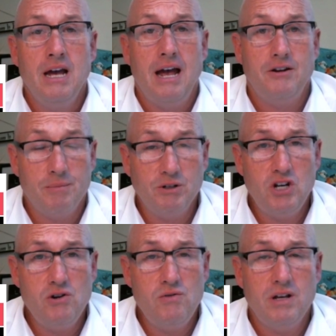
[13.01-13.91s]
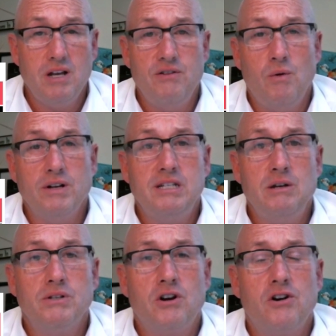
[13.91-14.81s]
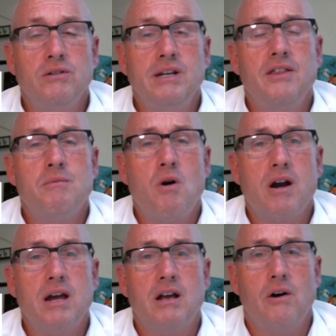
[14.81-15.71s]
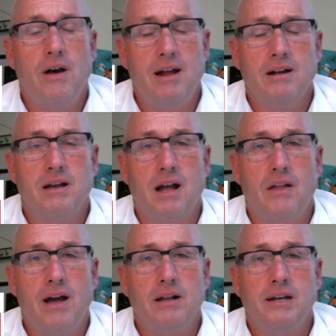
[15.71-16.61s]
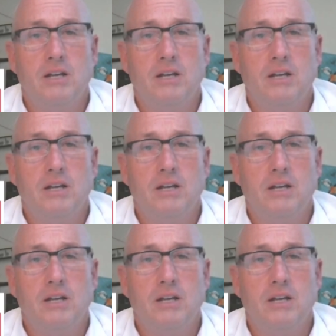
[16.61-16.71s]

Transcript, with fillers: Number two, if you want to see what's currently on the market, go ahead and click on that link